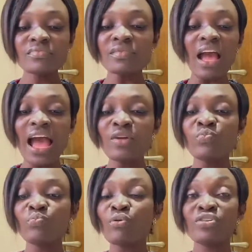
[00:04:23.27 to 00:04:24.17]
I
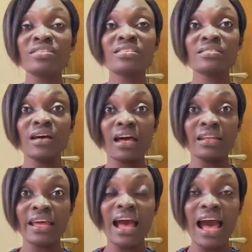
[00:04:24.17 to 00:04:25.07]
bought
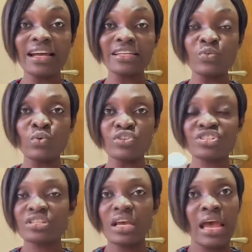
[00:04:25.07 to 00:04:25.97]
the acne
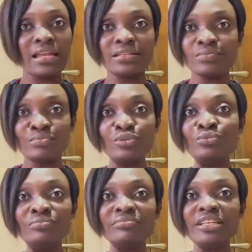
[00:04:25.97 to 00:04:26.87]
wash and
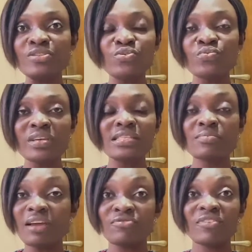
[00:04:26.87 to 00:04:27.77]
boom in two weeks
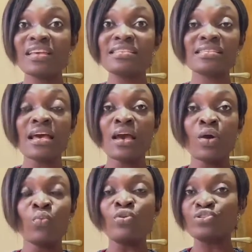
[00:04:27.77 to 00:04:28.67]
my face
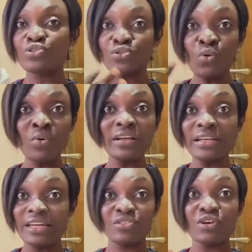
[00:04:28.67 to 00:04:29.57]
was showing
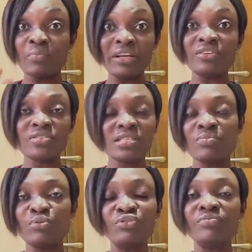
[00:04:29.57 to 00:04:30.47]
like tremendous
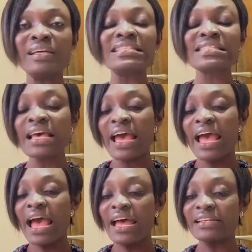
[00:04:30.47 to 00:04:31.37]
improvements
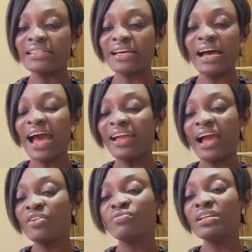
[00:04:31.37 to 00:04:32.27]
and uh, I,
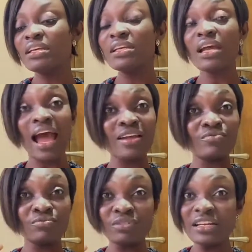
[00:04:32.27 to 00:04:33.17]
I really i
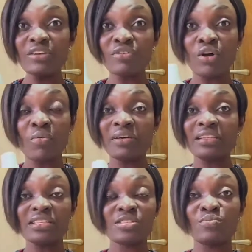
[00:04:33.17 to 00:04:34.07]
really
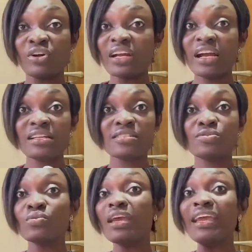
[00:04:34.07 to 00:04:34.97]
recommend this product
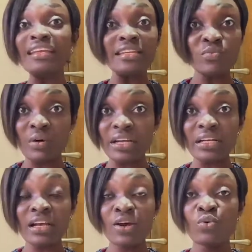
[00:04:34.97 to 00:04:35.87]
to
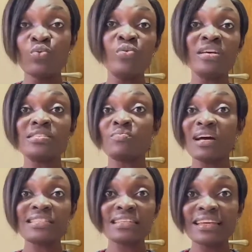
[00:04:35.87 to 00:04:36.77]
anyone who is
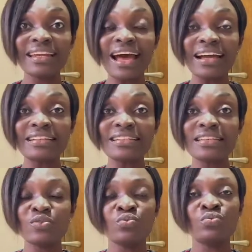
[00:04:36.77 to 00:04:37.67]
battling
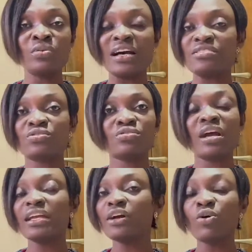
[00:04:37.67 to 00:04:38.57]
acne who has
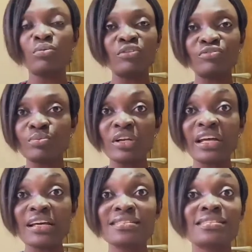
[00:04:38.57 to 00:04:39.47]
tried a couple of
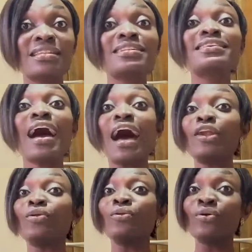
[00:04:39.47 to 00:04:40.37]
products that are
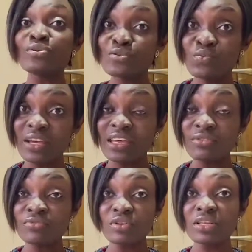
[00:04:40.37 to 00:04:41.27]
not
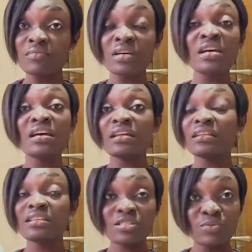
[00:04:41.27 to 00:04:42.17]
working for them
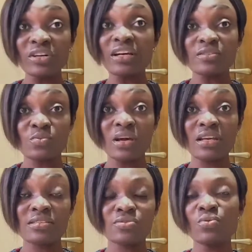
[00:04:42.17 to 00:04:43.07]
this product
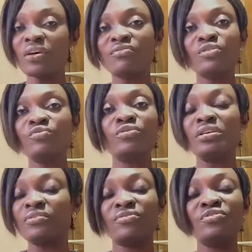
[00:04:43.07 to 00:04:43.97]
works so if you
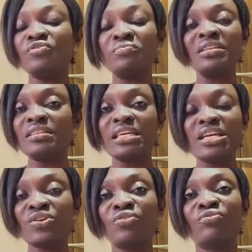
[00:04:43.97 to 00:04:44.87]
if you've been
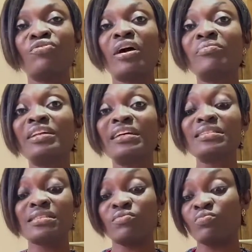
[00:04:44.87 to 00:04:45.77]
thinking of grabbing
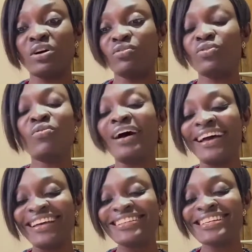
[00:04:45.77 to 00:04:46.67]
it well go
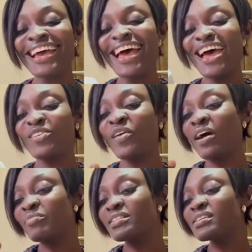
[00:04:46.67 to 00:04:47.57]
ahead and
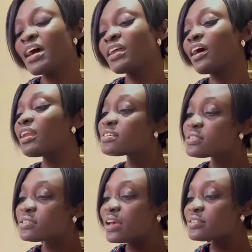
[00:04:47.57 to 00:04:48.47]
grab it now
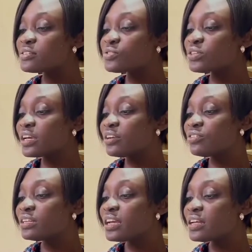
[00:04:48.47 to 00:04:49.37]
let's get into the
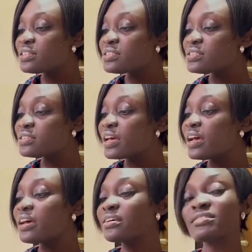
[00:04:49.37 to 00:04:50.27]
ingredients
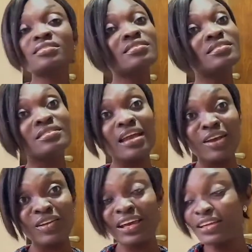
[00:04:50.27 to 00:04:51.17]
there's
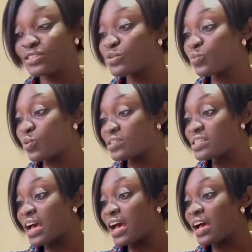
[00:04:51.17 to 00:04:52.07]
deionized
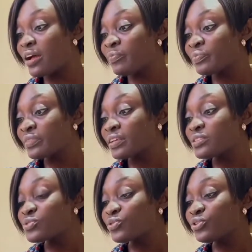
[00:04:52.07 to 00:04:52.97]
water
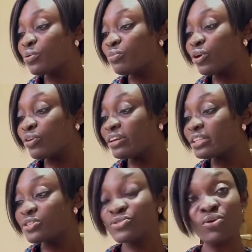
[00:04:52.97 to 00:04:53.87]
sodium
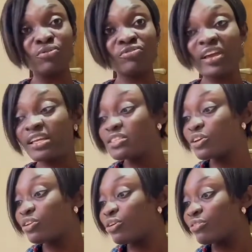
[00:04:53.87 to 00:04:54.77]
laureth sulfate,
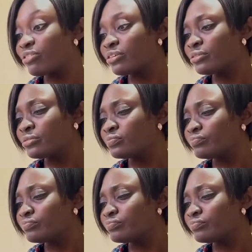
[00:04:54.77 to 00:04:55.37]
lauryl